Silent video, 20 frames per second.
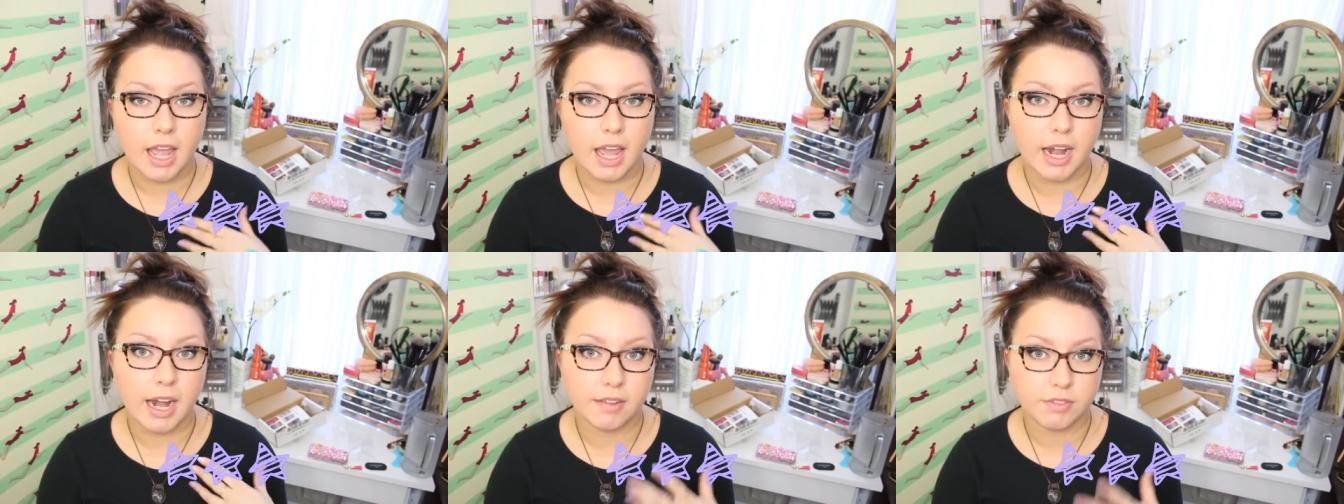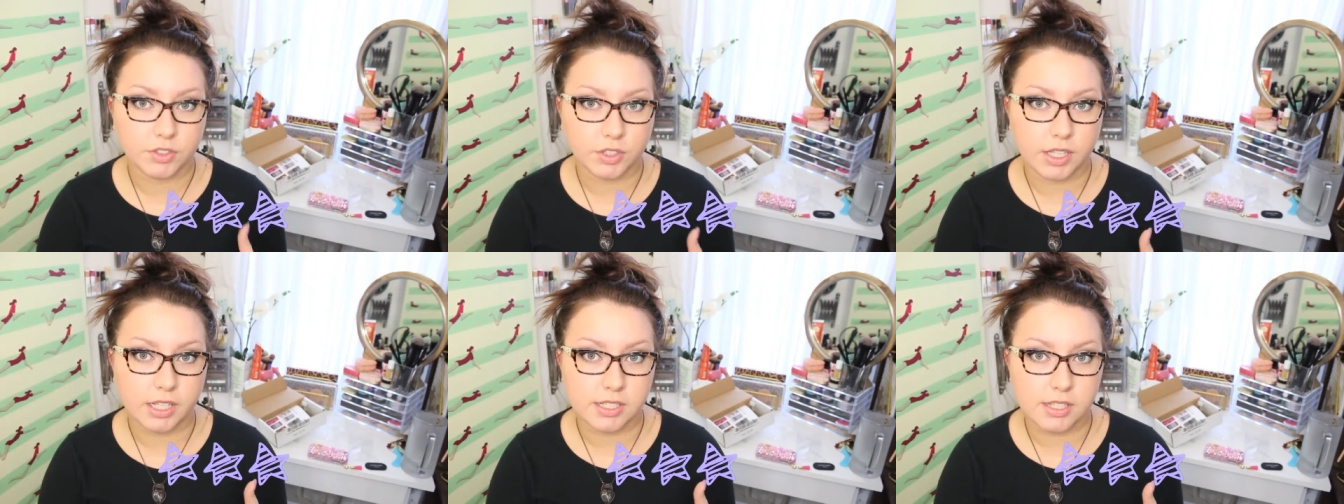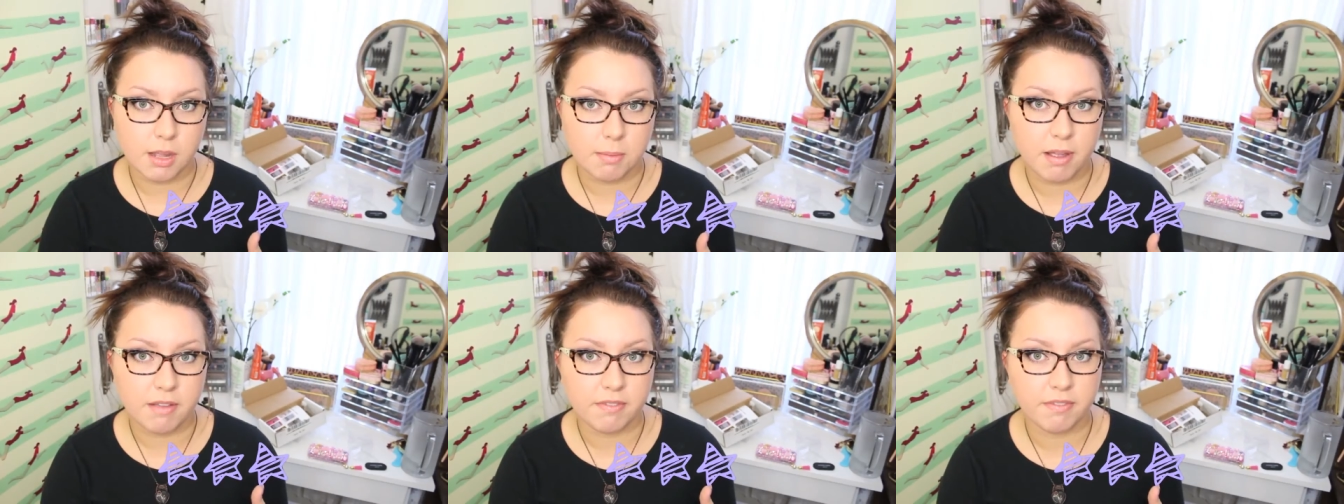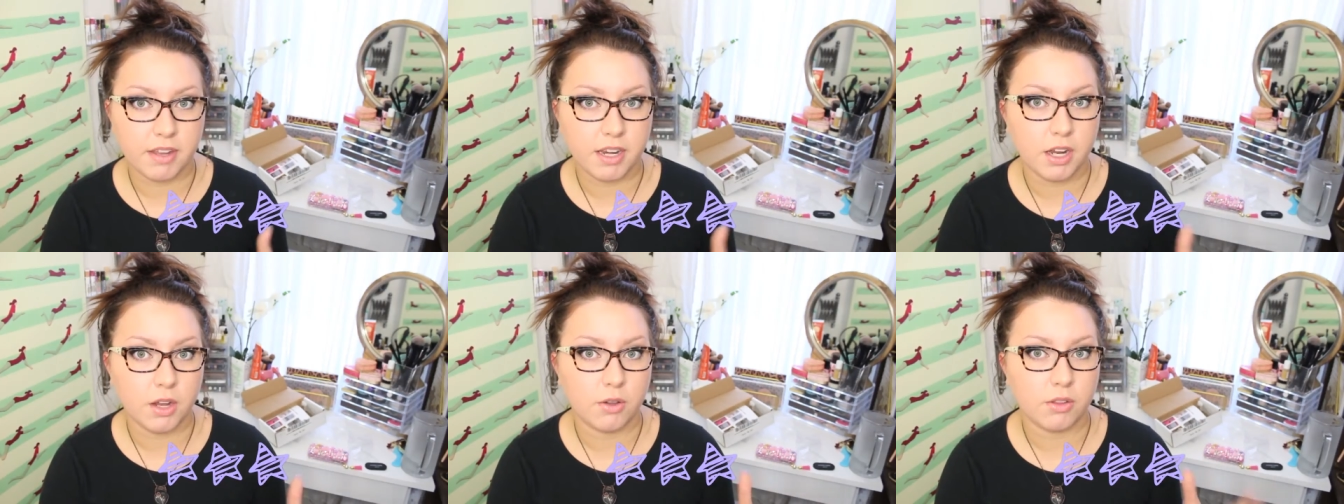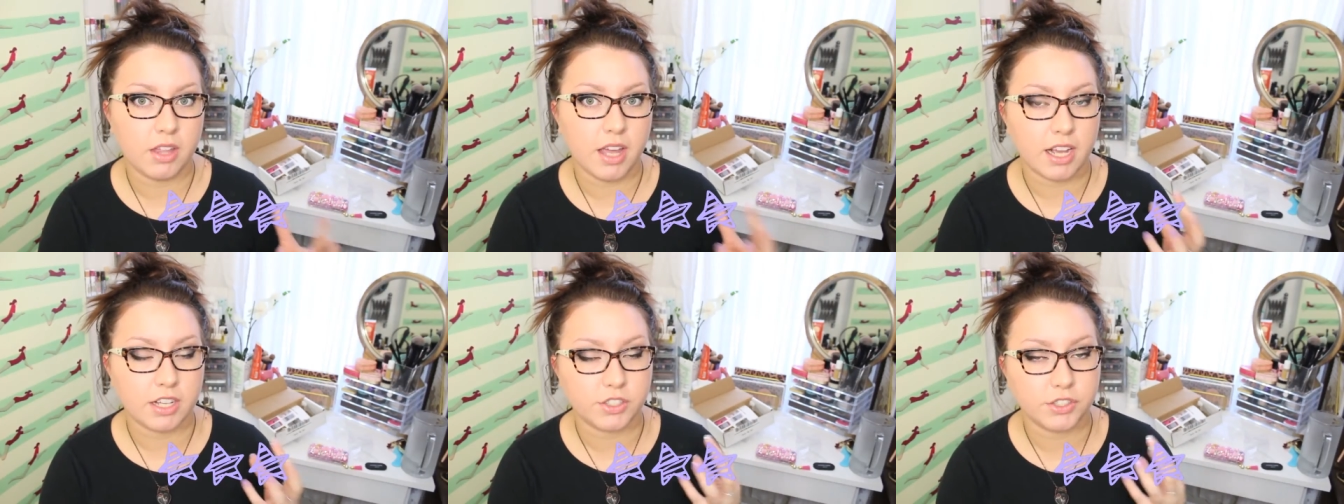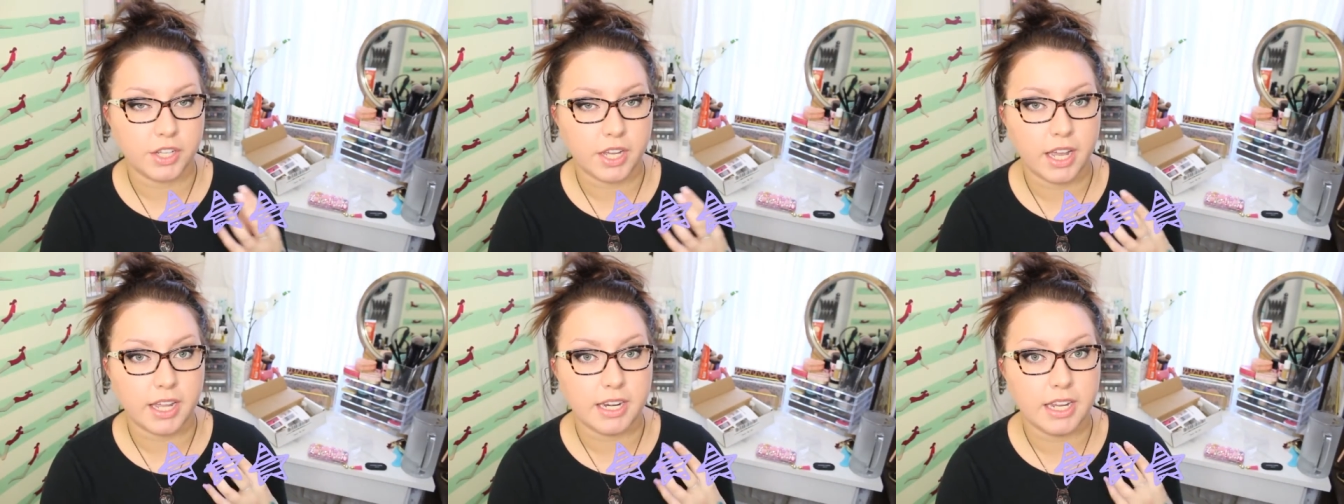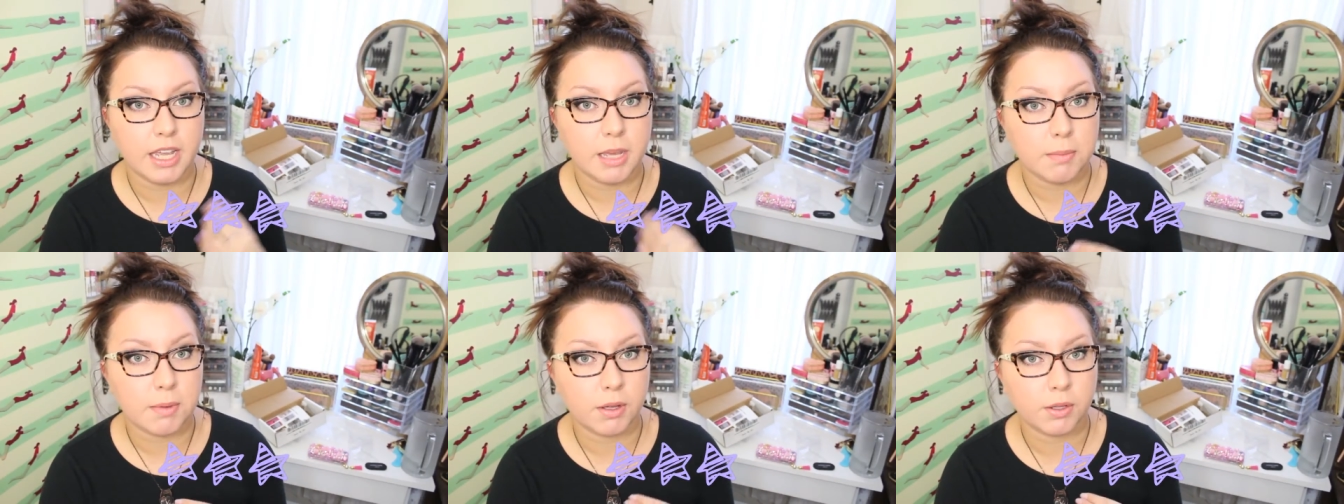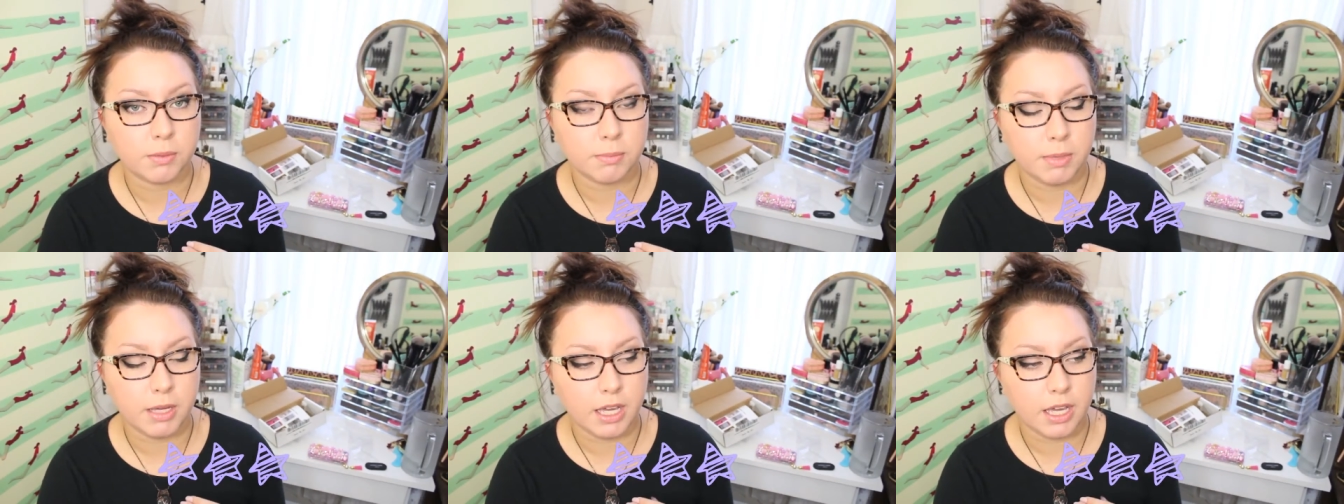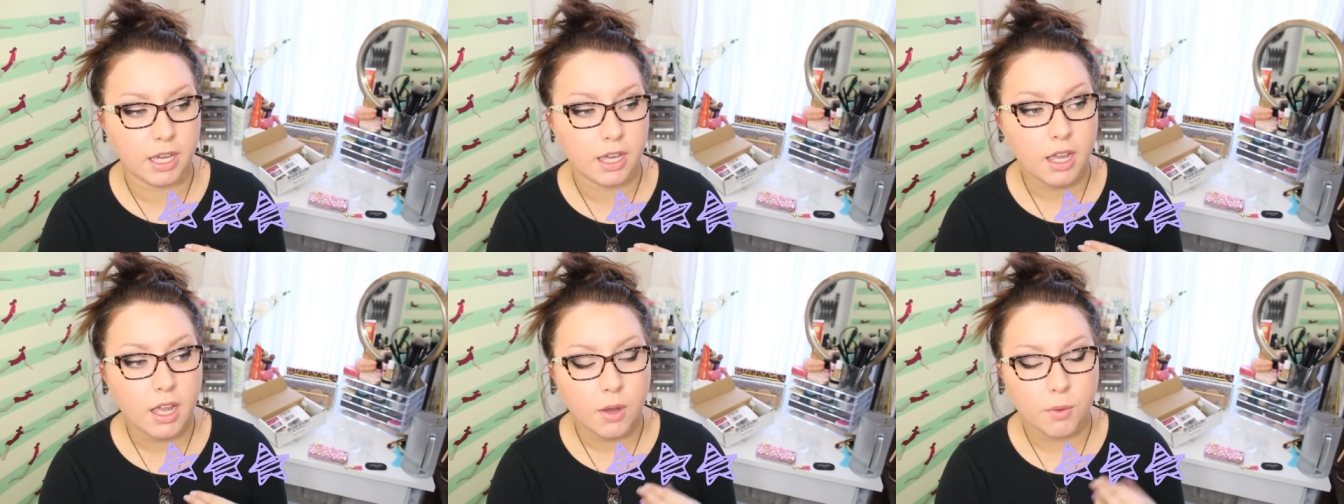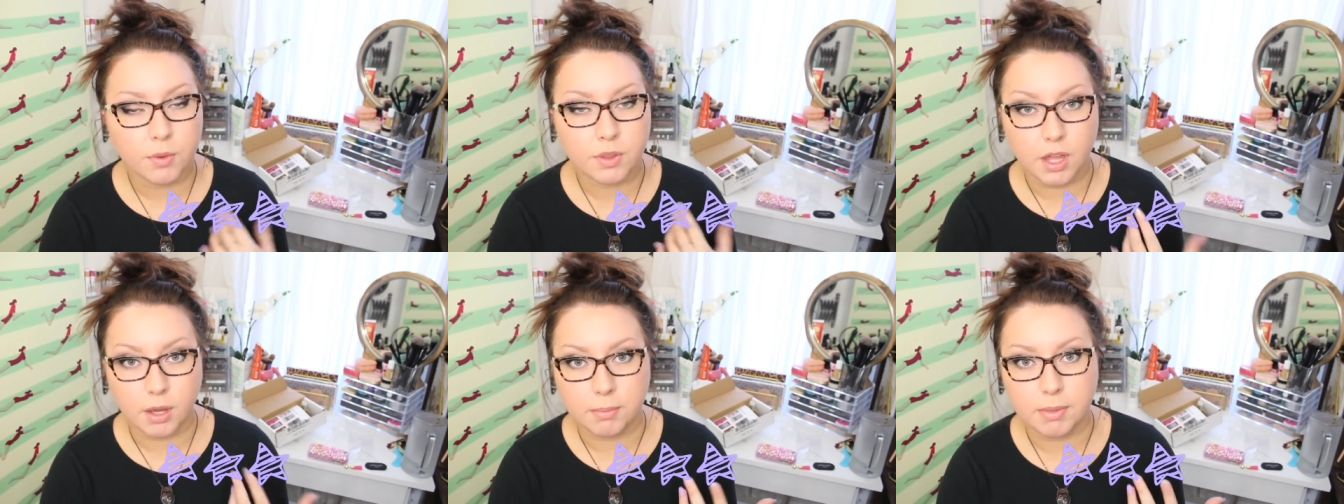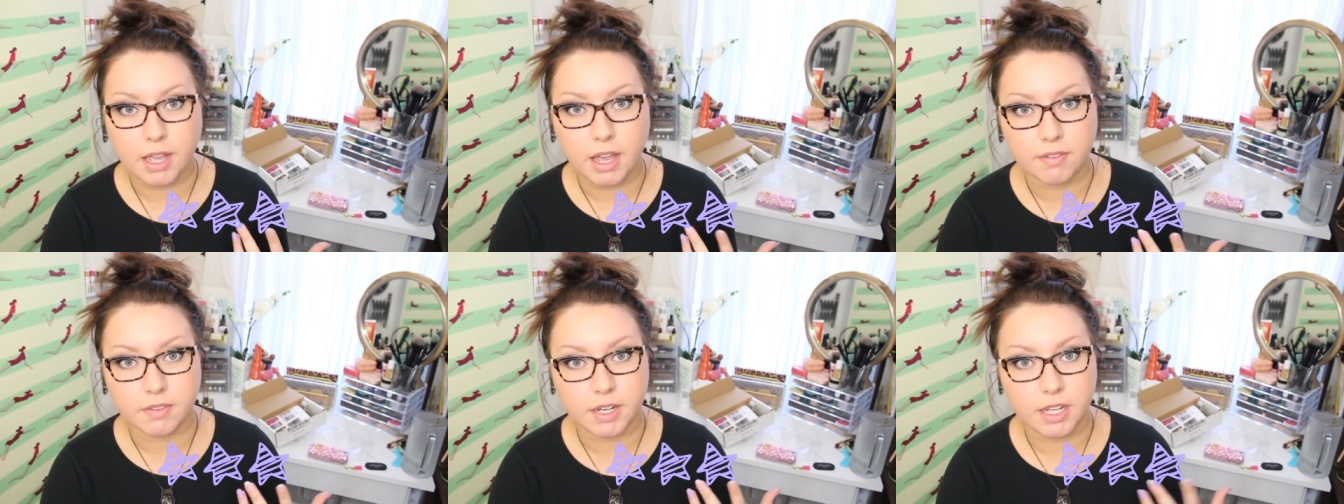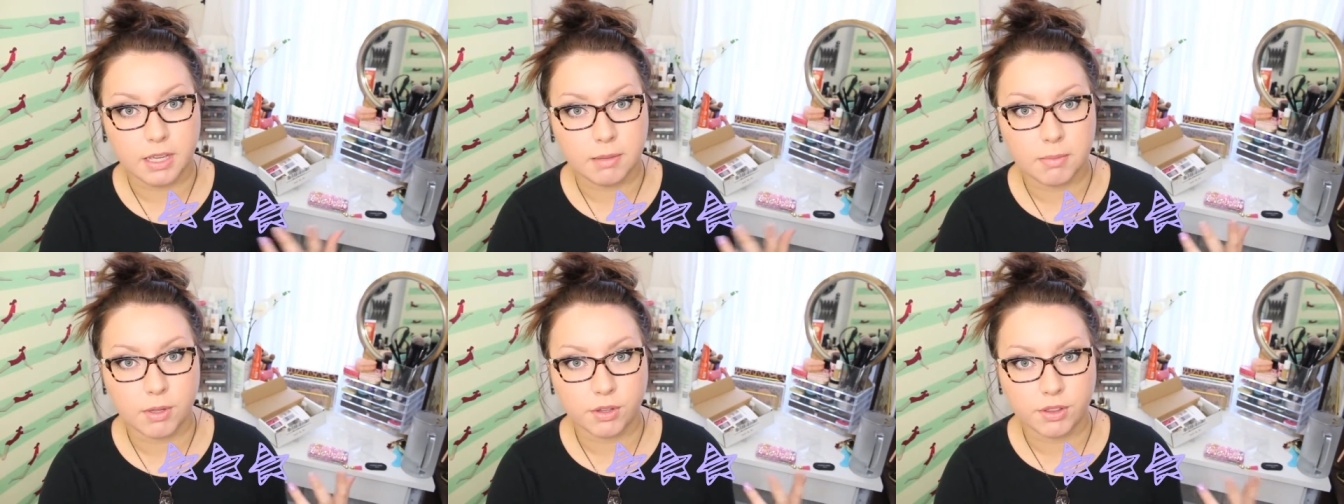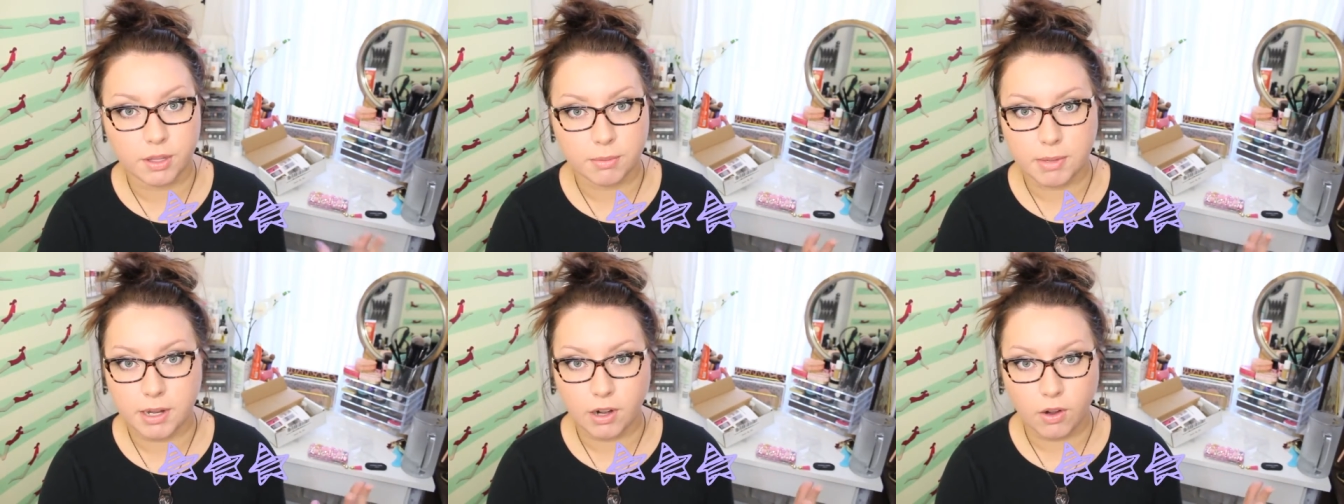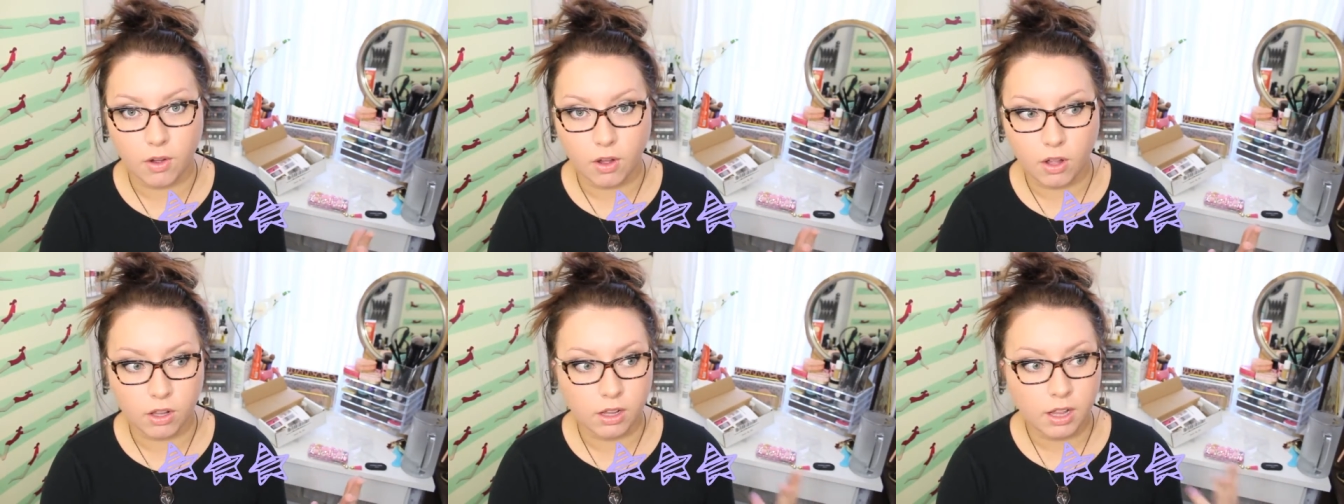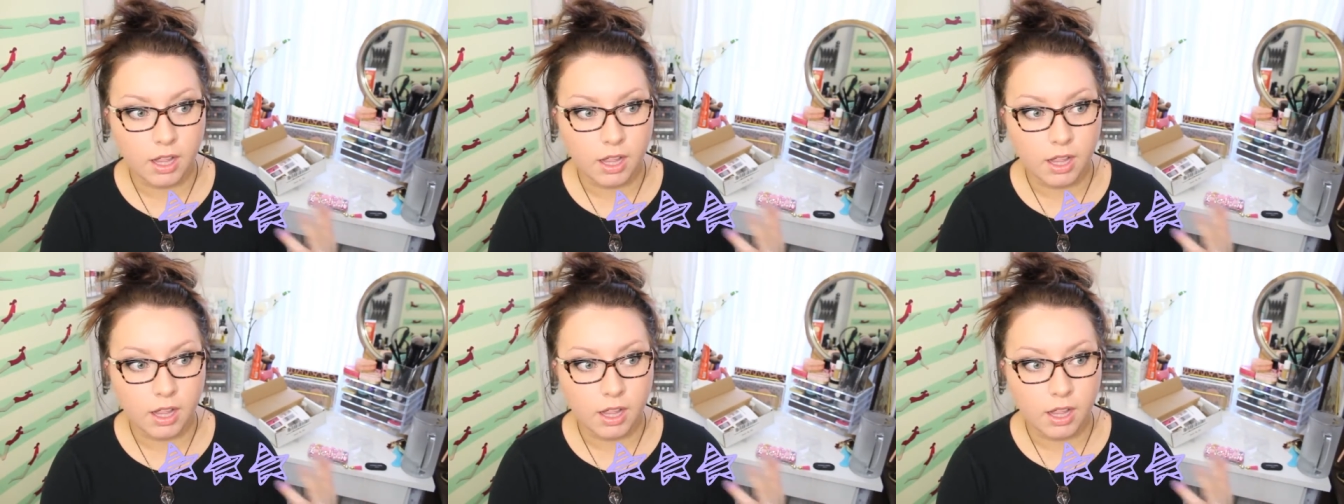and after they saw my video, they actually had emailed me without me having to email them at all.